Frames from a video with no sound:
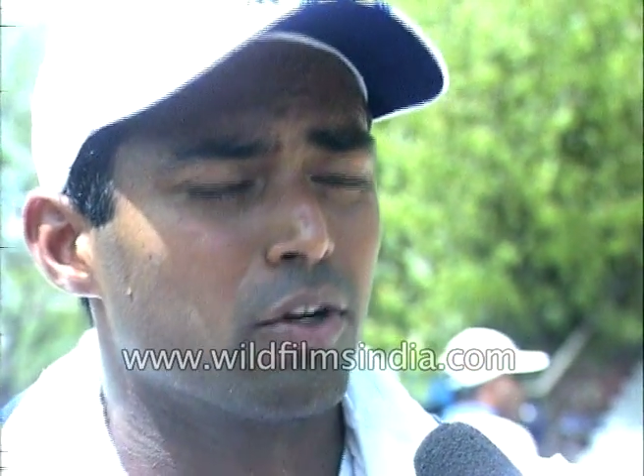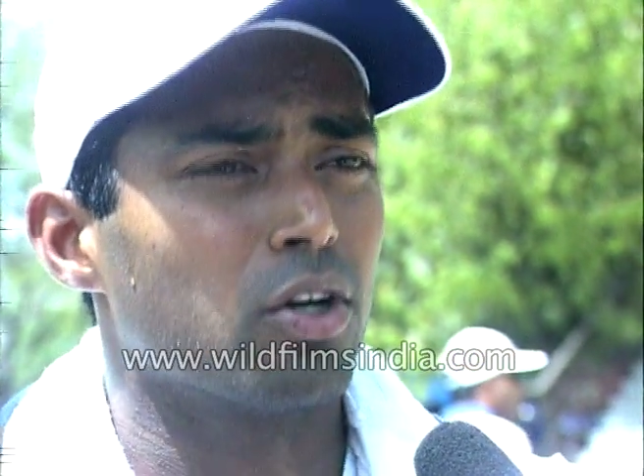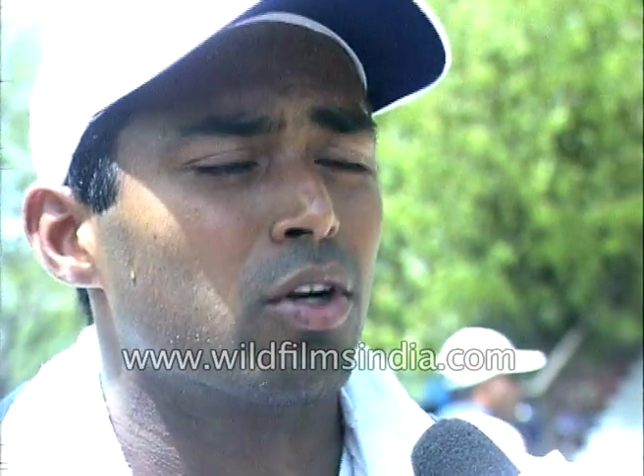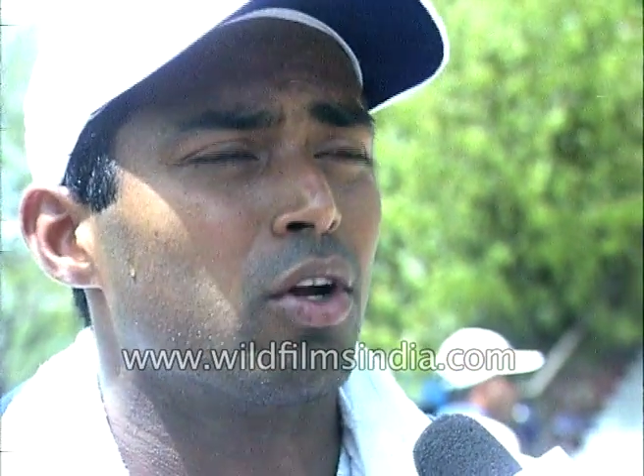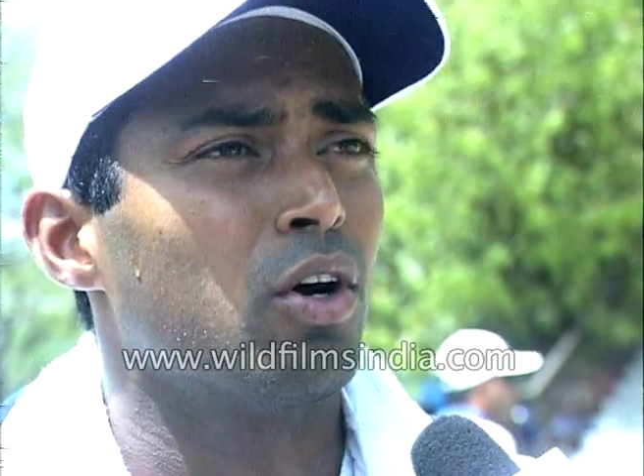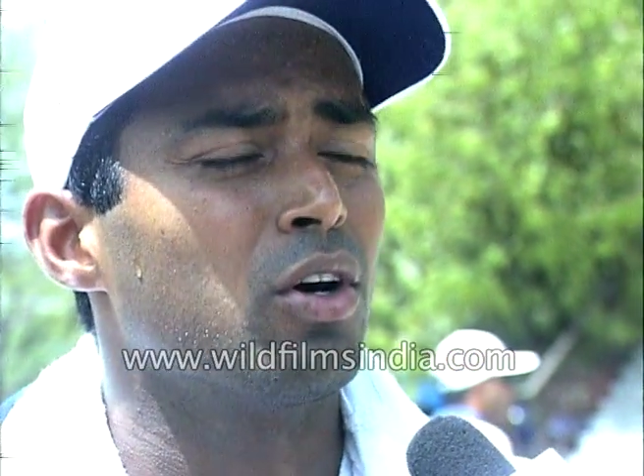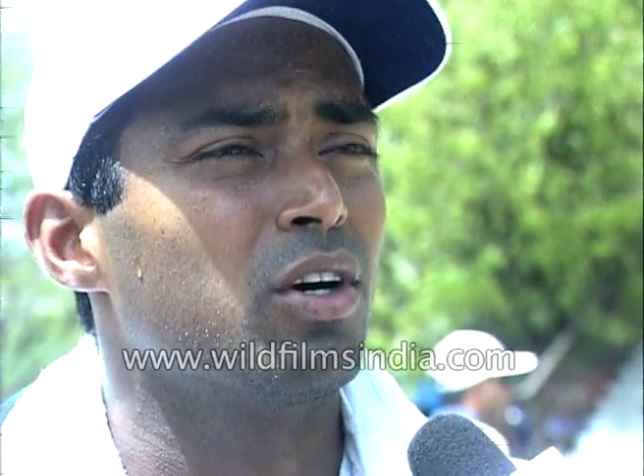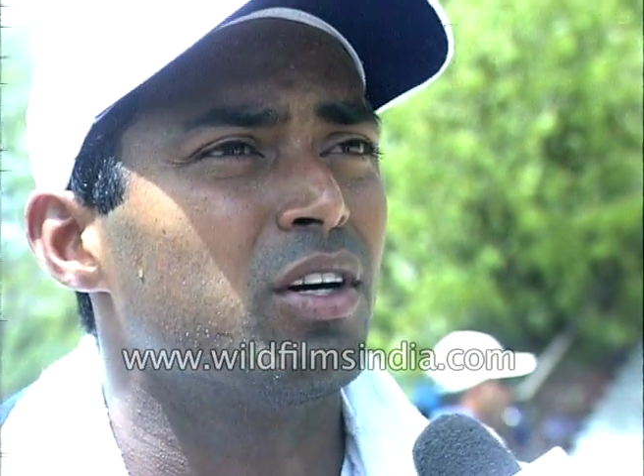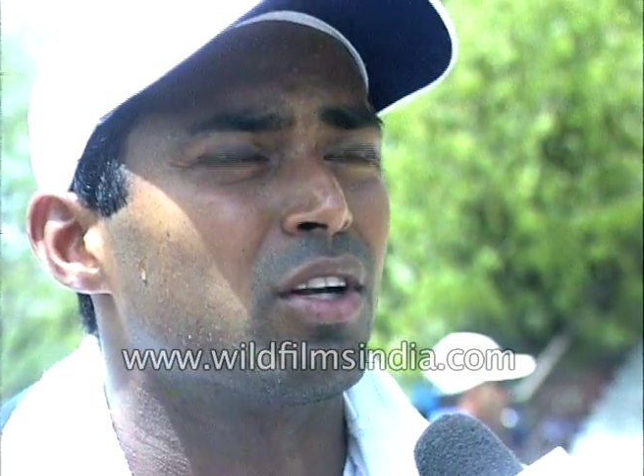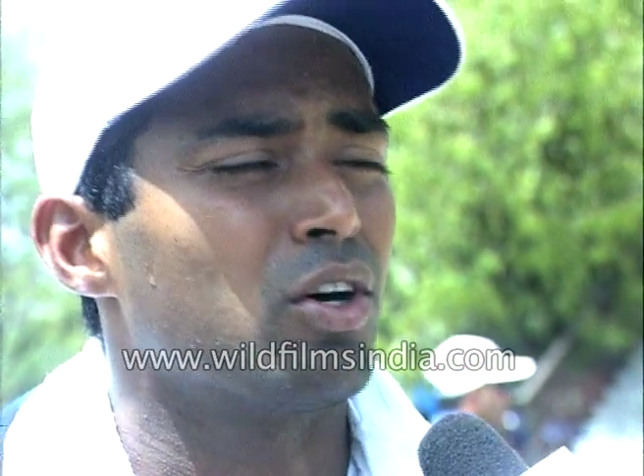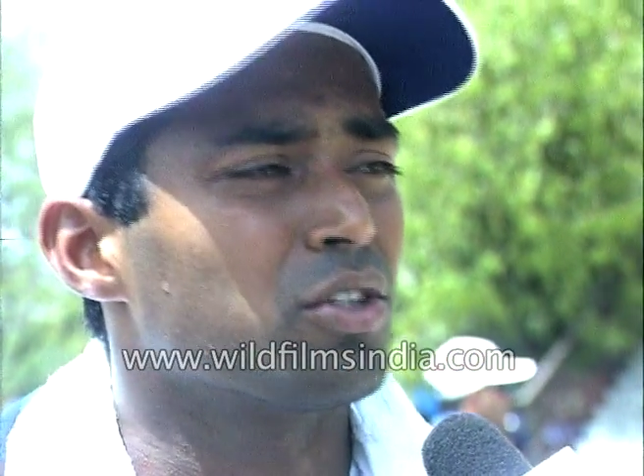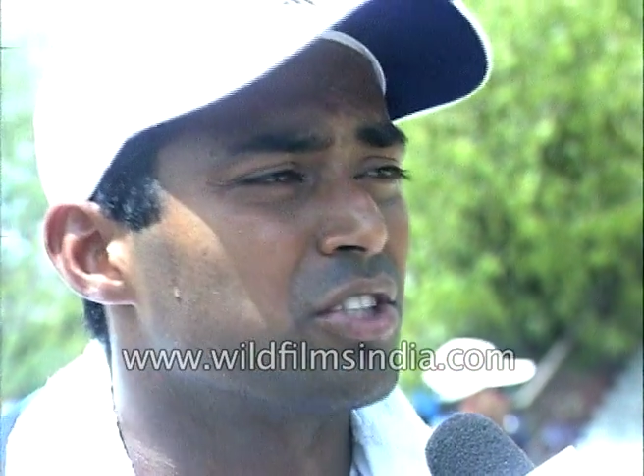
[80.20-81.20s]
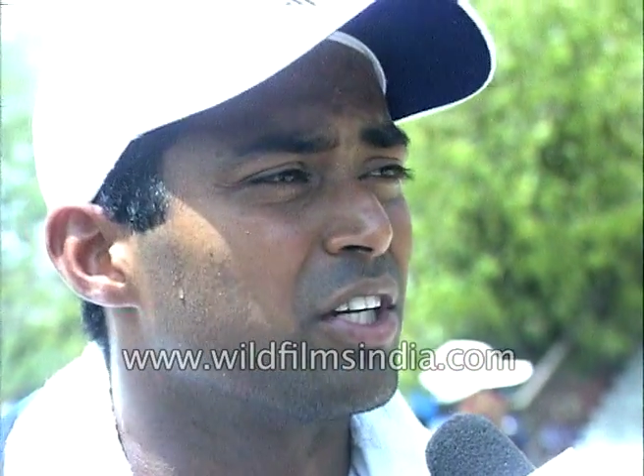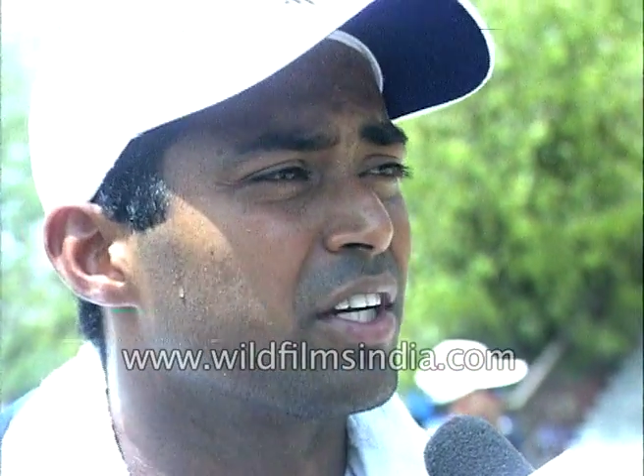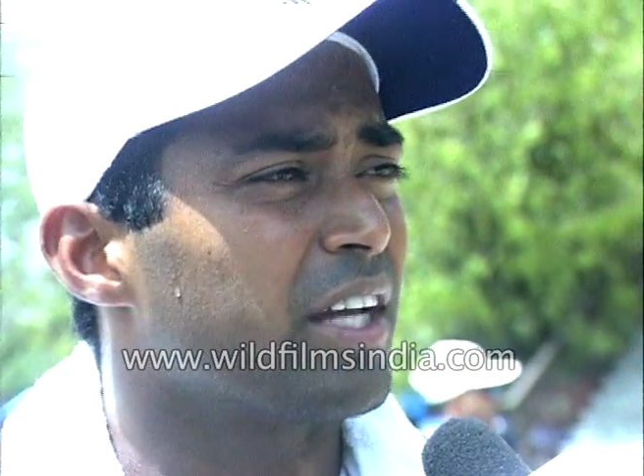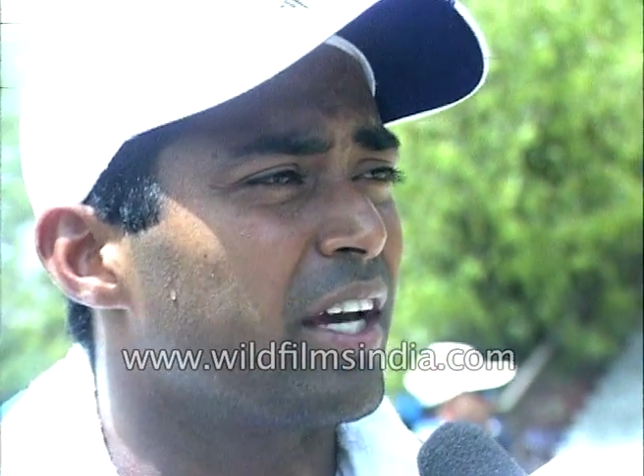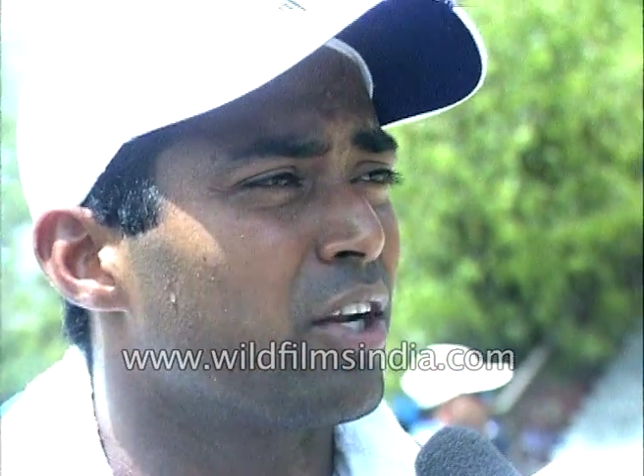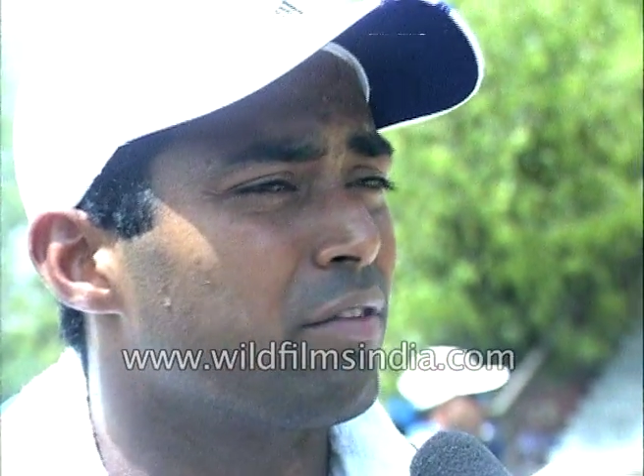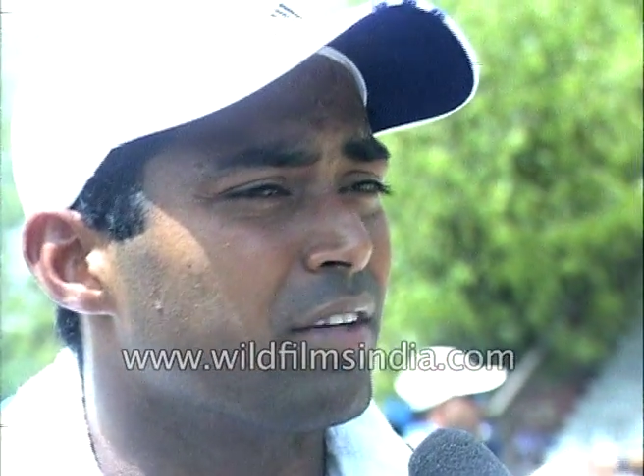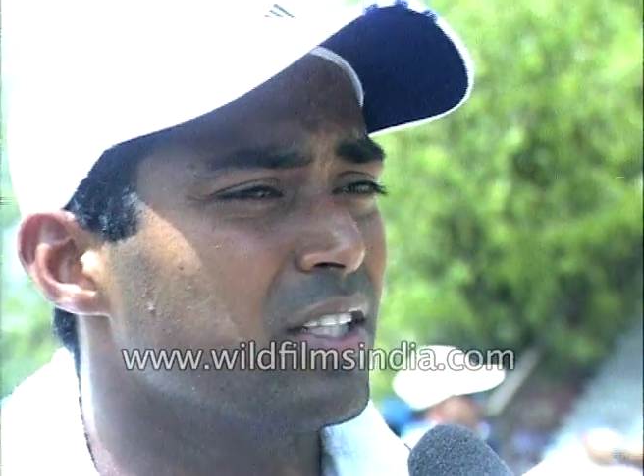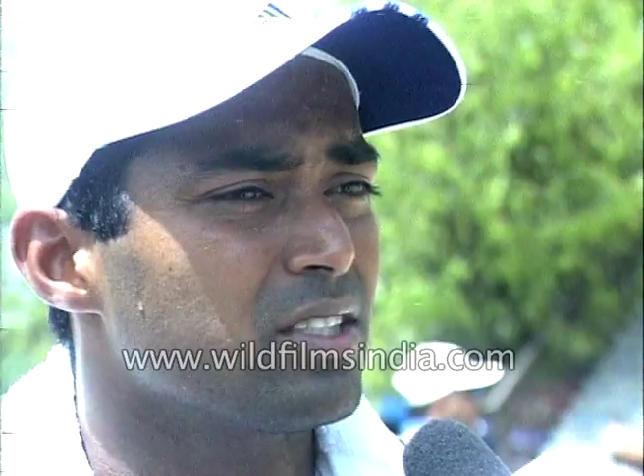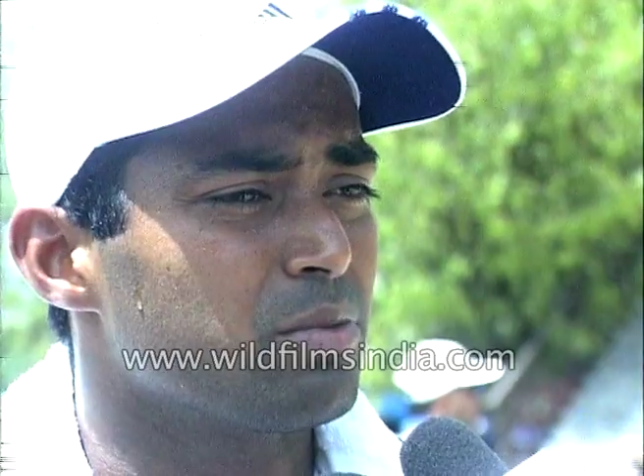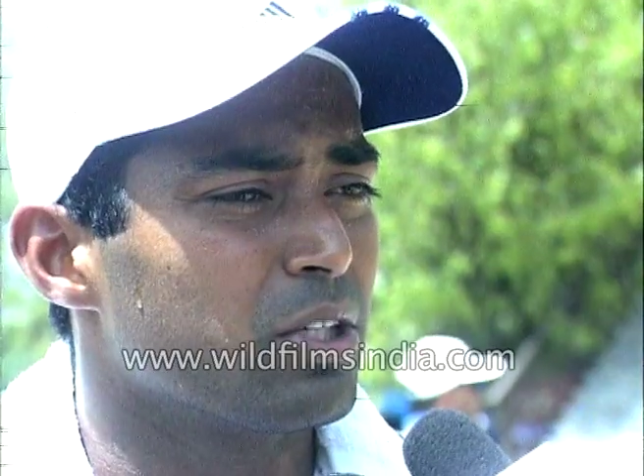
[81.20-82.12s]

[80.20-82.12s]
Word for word: got a long uh, long circuit ahead of us.